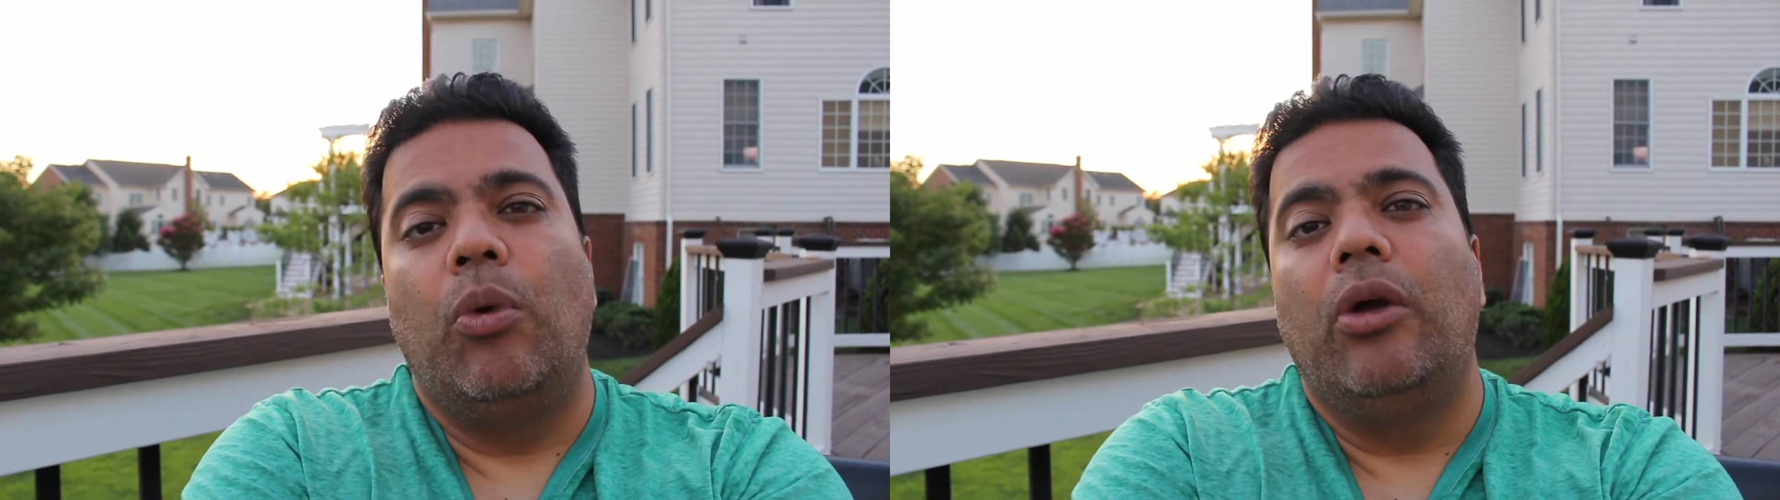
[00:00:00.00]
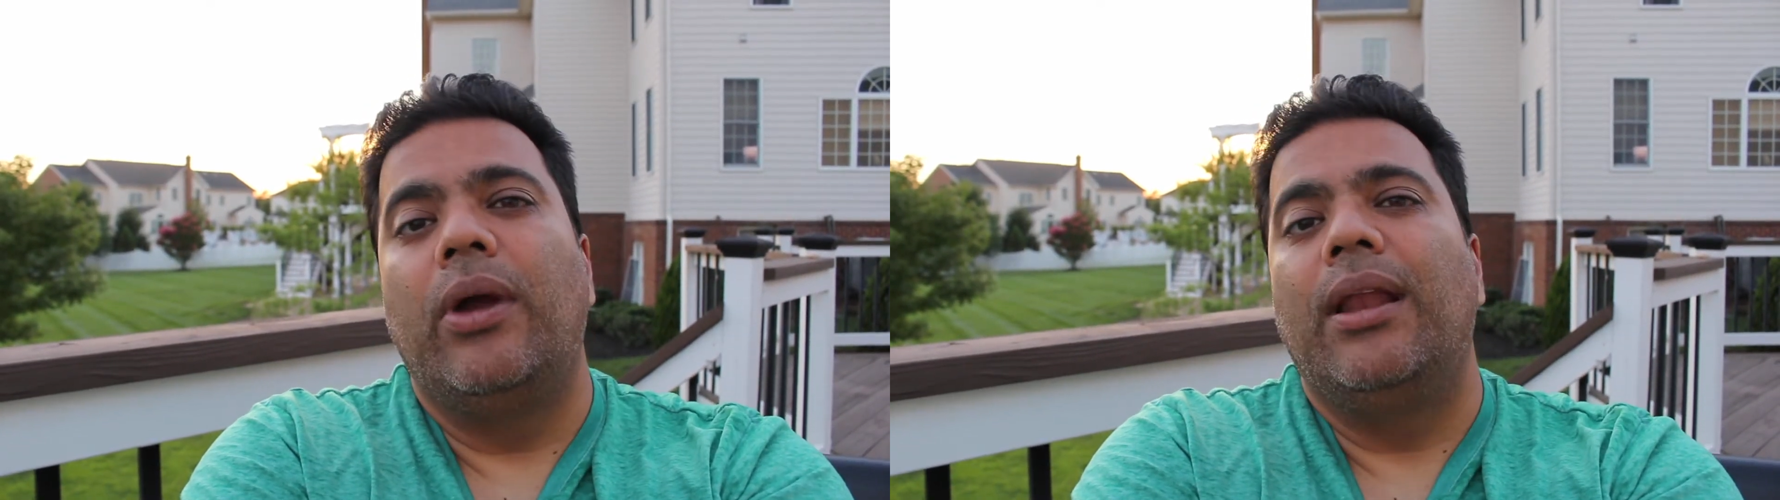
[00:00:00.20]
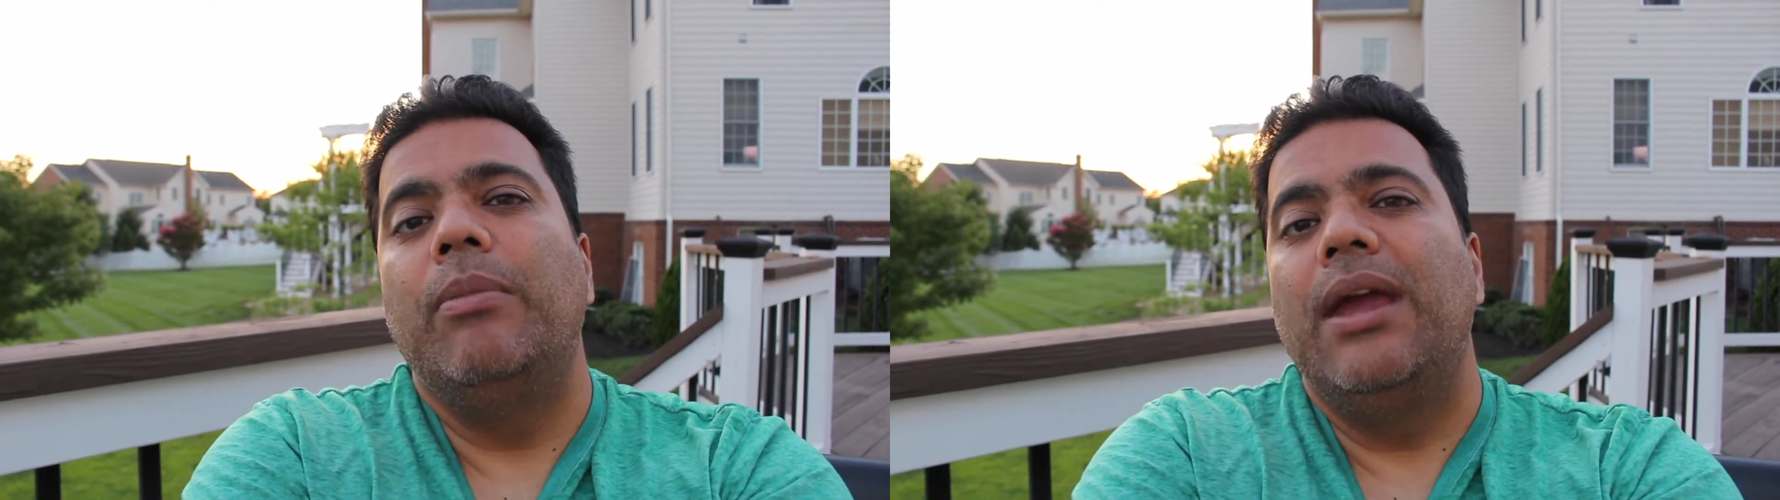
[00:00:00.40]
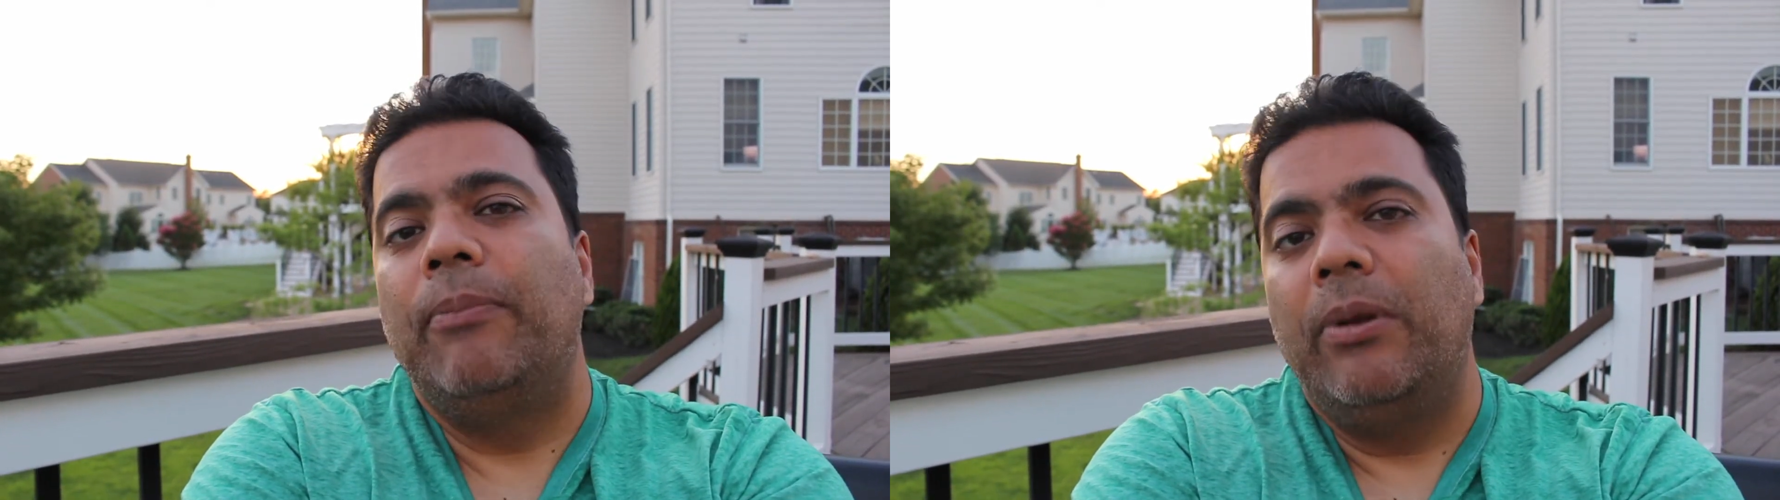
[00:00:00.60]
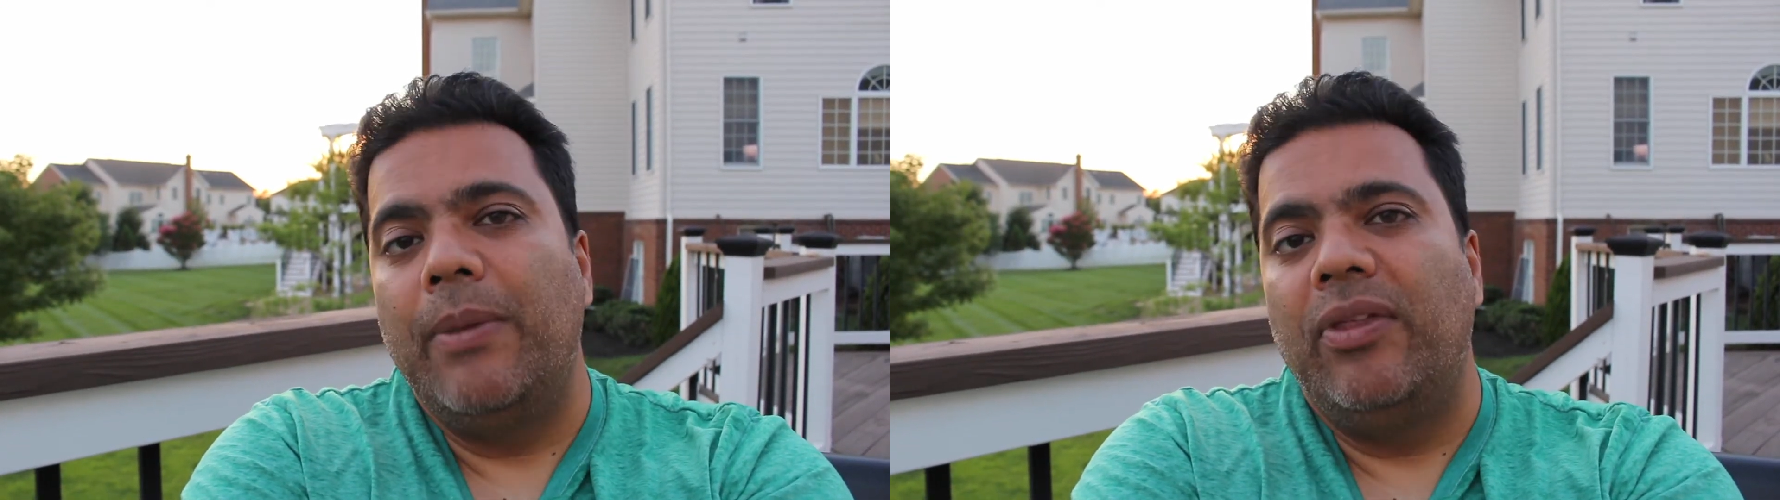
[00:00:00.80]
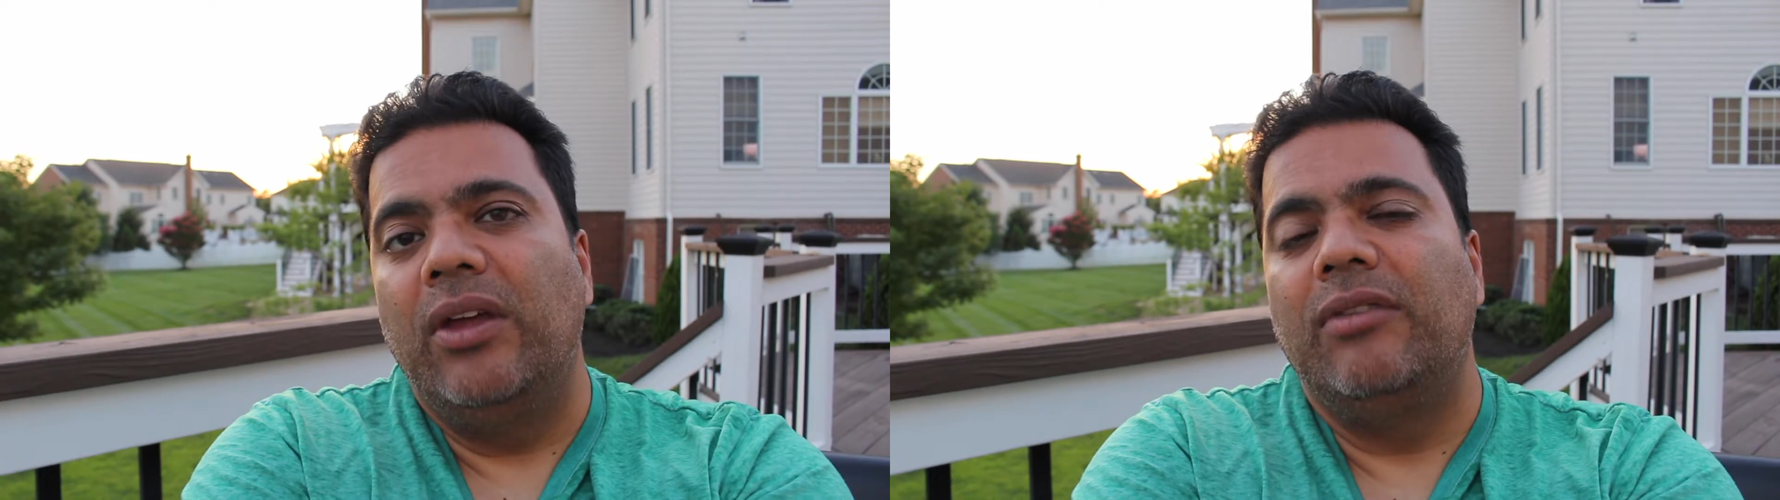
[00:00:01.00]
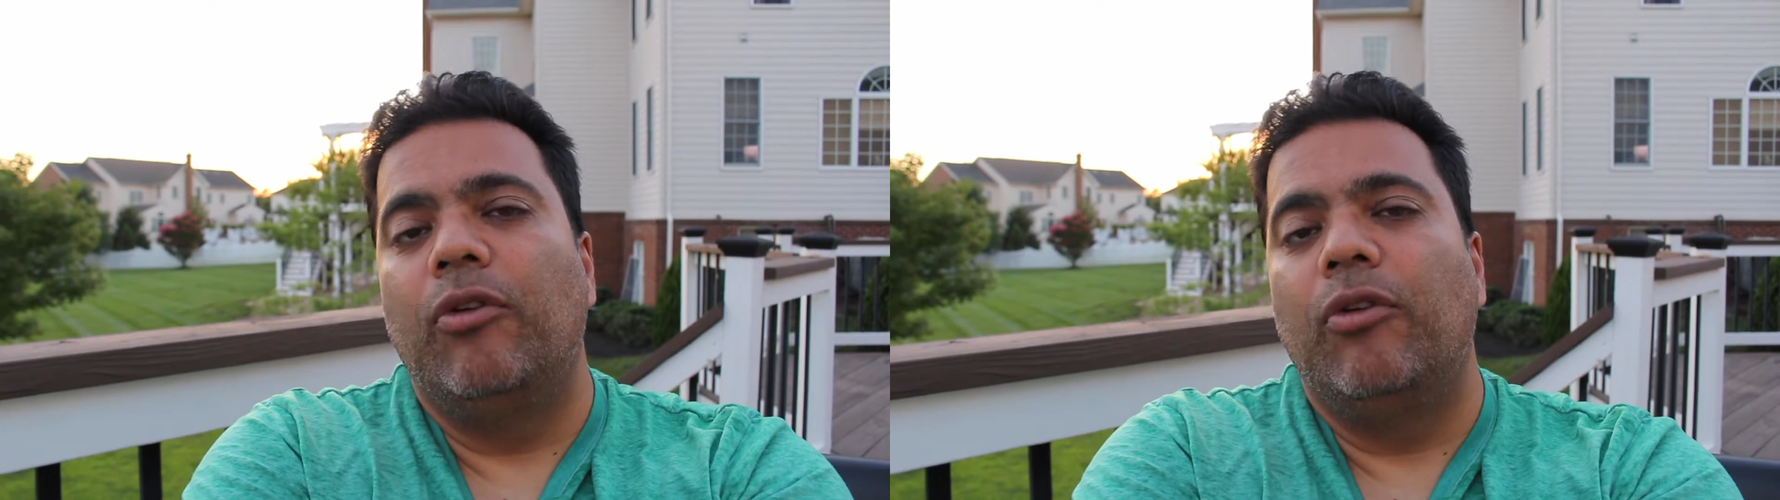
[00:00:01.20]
well, okay, let me implement this.